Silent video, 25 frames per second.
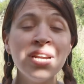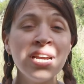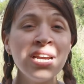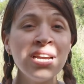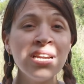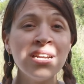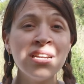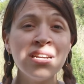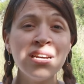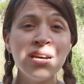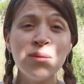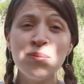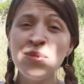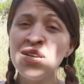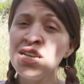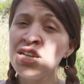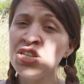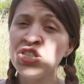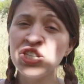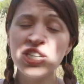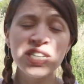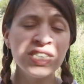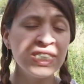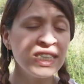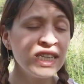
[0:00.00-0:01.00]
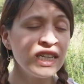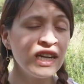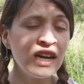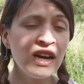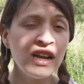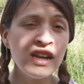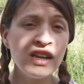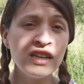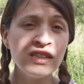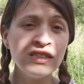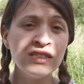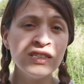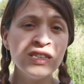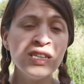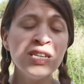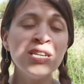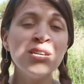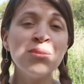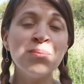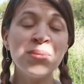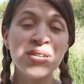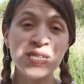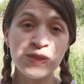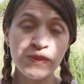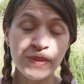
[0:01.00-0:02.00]
We were wrong to kill them,
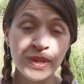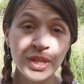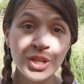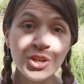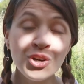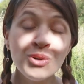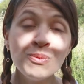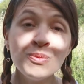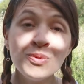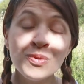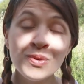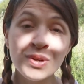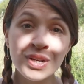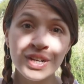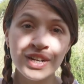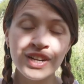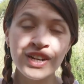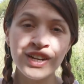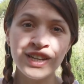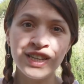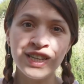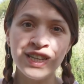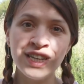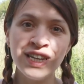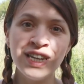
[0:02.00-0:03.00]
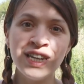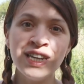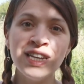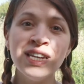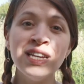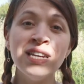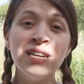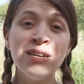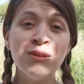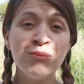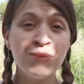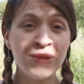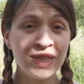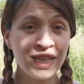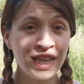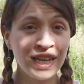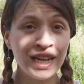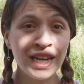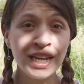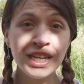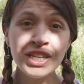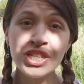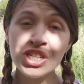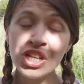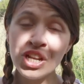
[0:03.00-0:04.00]
but from now on we'll live God's
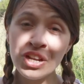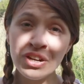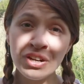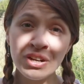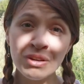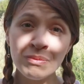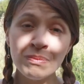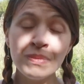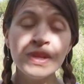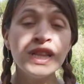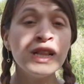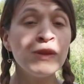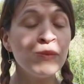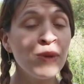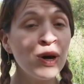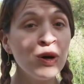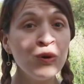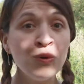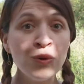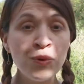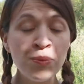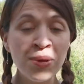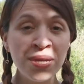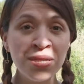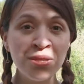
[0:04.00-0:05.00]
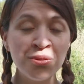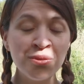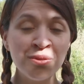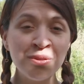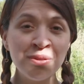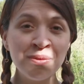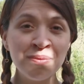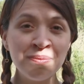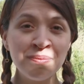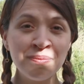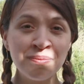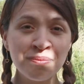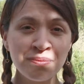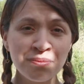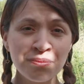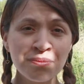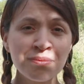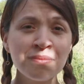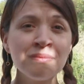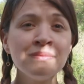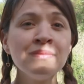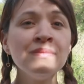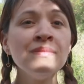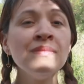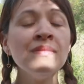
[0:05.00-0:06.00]
way.
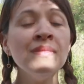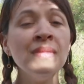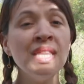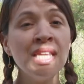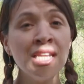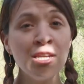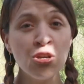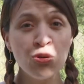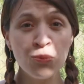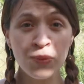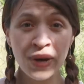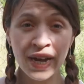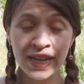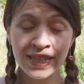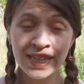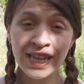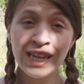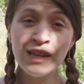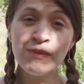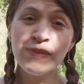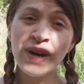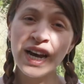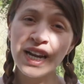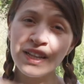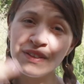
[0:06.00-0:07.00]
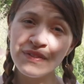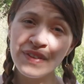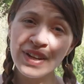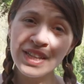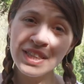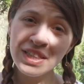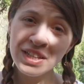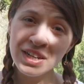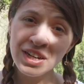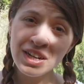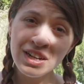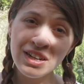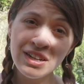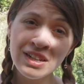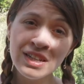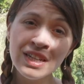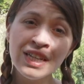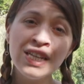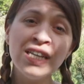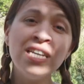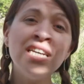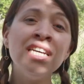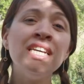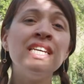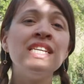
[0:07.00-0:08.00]
And years later,
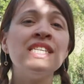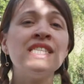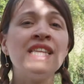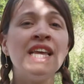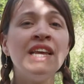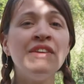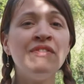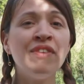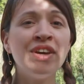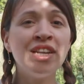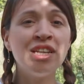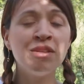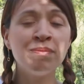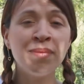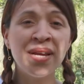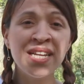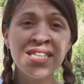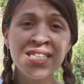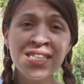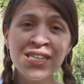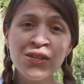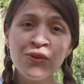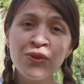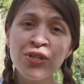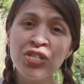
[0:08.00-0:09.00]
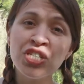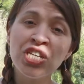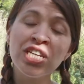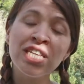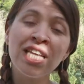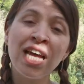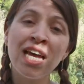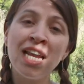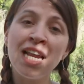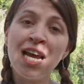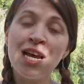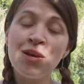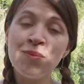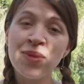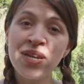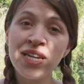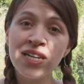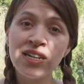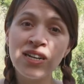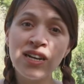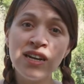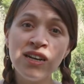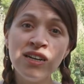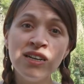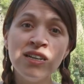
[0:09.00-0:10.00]
Betty left the jungle and she went back
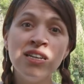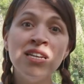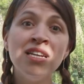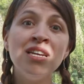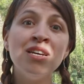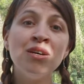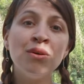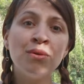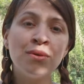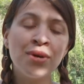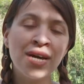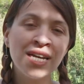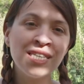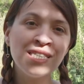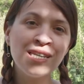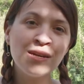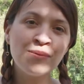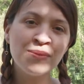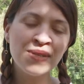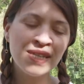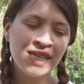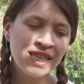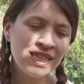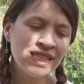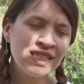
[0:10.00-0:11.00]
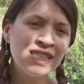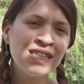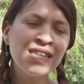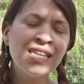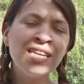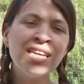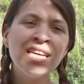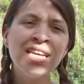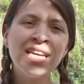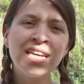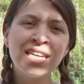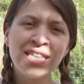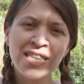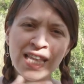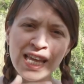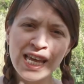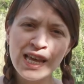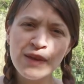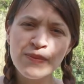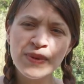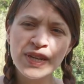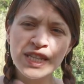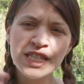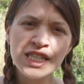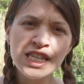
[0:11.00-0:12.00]
to America and wrote
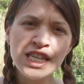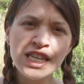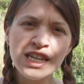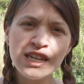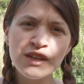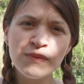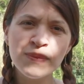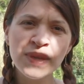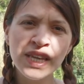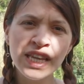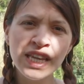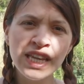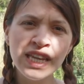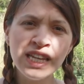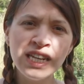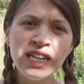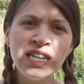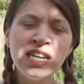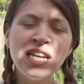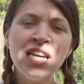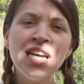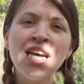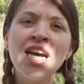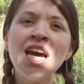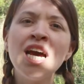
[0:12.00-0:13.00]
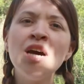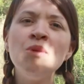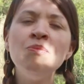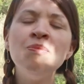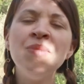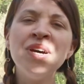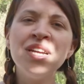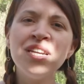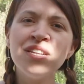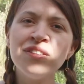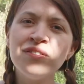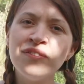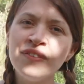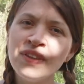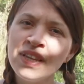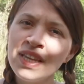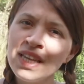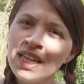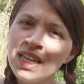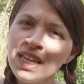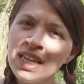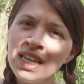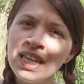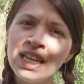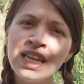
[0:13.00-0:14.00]
several books about how God was
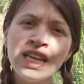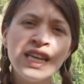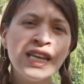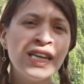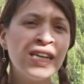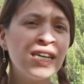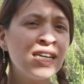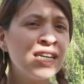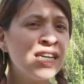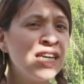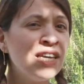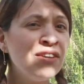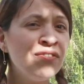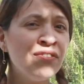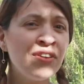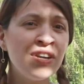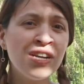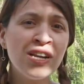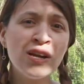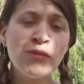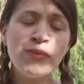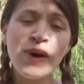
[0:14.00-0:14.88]
helping the Aucas